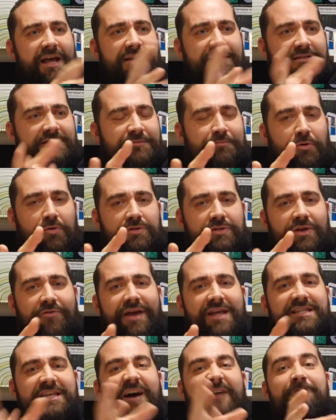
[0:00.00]
Sports
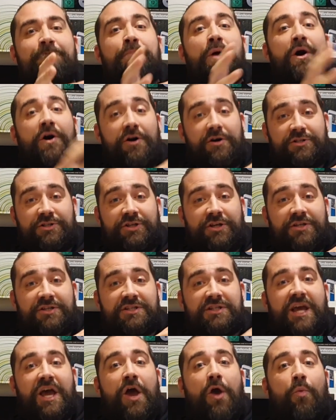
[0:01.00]
Direct have
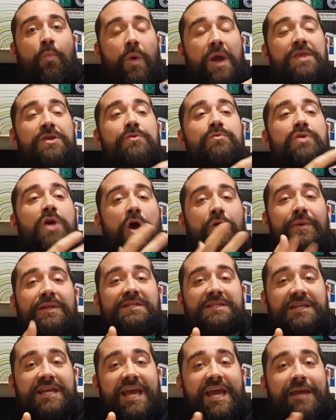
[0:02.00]
purchased. When you go
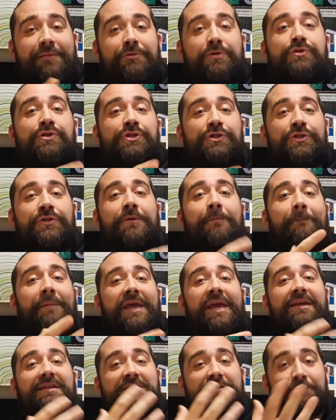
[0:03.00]
into Game, you shouldn't
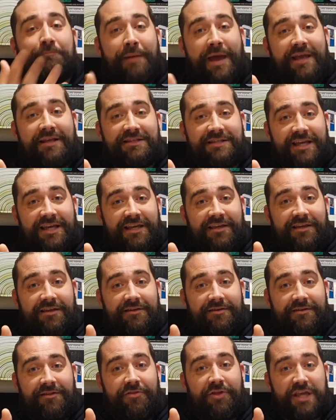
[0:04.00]
be expecting
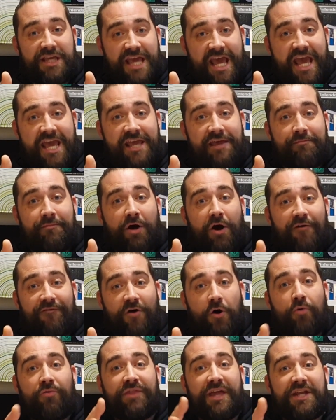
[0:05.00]
the Game of
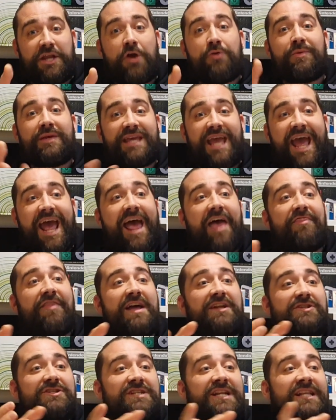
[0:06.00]
old. They don't care.
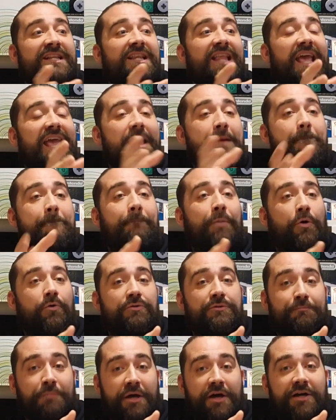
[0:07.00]
They're just little
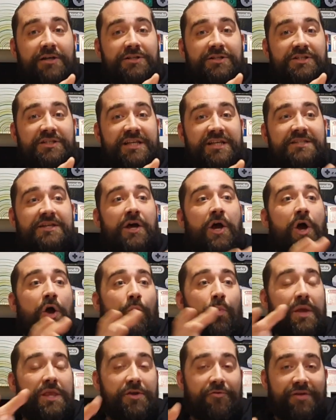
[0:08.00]
impulse purchases.
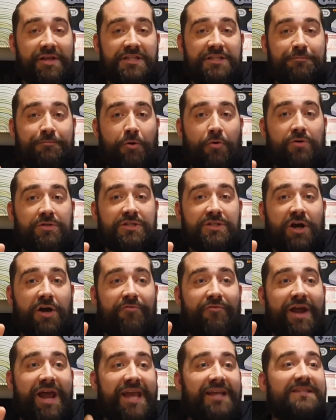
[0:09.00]
When you're in Sports
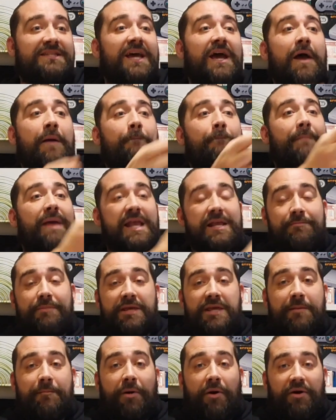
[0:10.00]
Direct, maybe
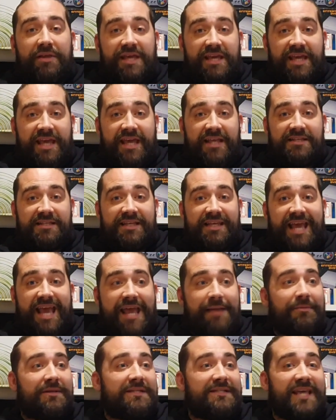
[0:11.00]
you buy your kids a
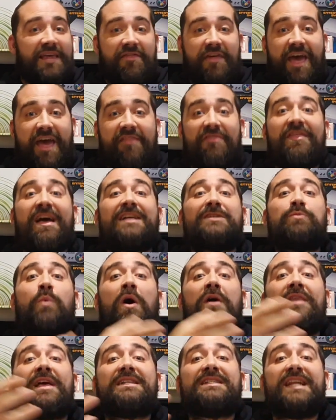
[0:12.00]
game because they're there. And that's
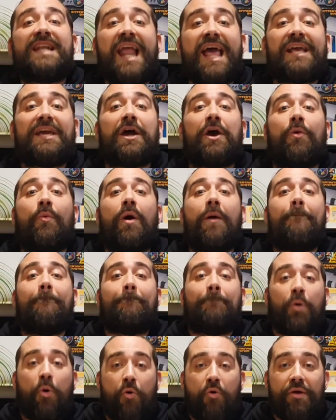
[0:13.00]
why there's Lego
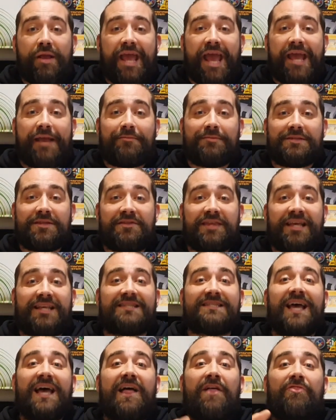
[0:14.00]
and board games and
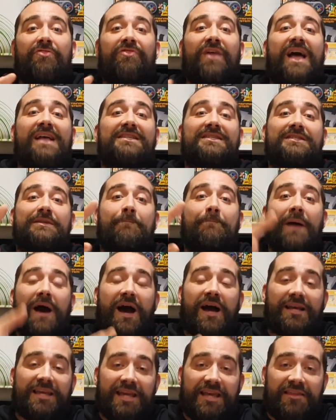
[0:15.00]
things. That's the
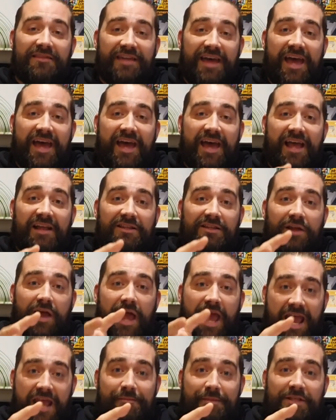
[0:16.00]
market they're
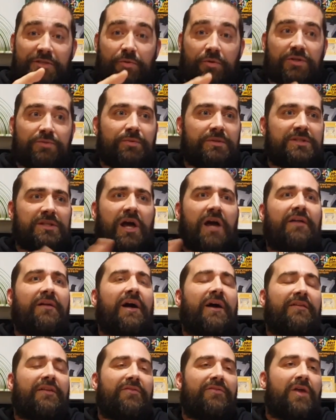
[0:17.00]
aiming towards, which
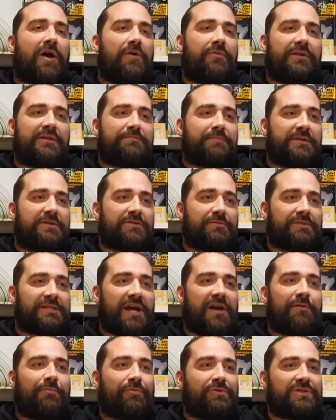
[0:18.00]
I know there's been some
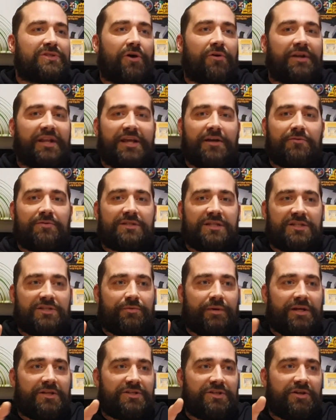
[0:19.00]
terrible Silent Hill
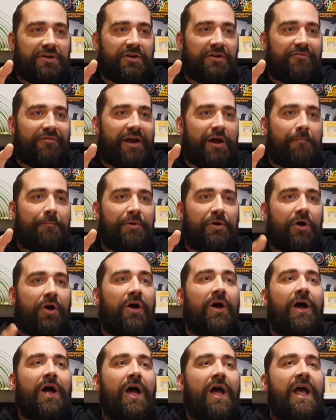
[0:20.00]
situation going around,
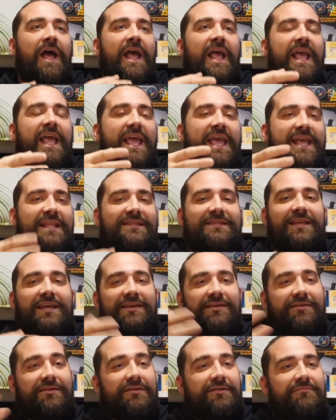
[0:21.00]
but
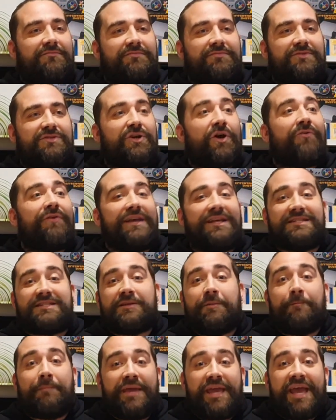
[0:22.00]
it's
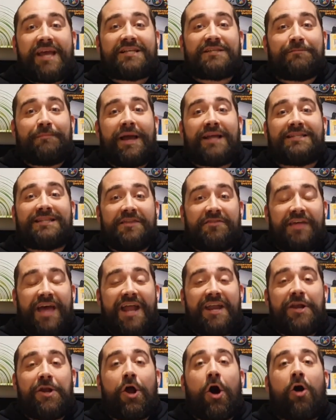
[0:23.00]
to be expected.
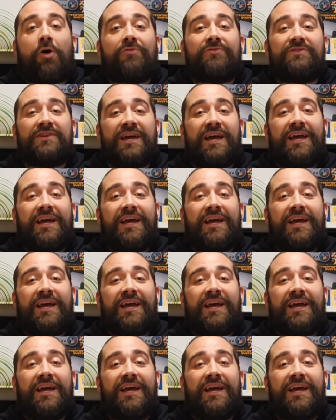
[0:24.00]
They're not